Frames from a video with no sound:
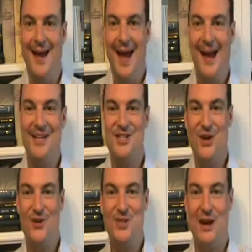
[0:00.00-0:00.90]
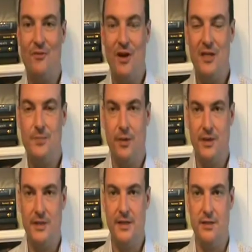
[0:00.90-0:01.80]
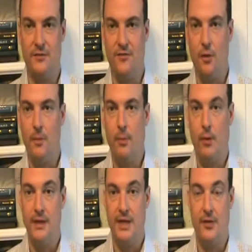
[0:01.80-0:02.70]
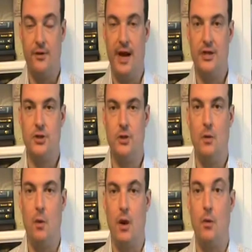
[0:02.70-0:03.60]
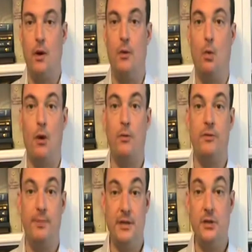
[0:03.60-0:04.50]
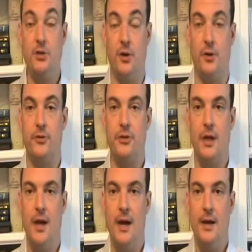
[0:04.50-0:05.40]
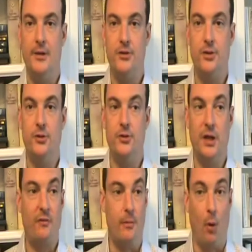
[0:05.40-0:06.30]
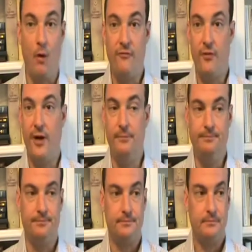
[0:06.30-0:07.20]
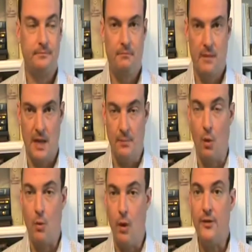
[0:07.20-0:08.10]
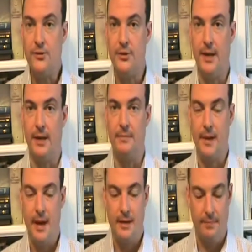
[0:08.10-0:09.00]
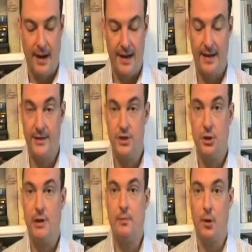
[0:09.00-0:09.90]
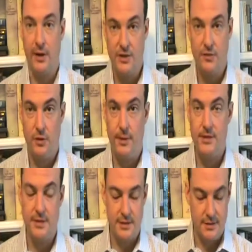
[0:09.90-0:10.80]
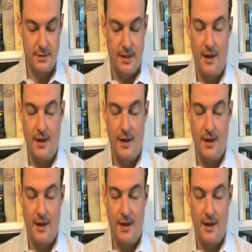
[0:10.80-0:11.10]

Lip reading: Hey, it's Charles Alvarez, president of Focal Point International, where we work with business owners to deliver more freedom and more wealth to them by generating more leads for their business,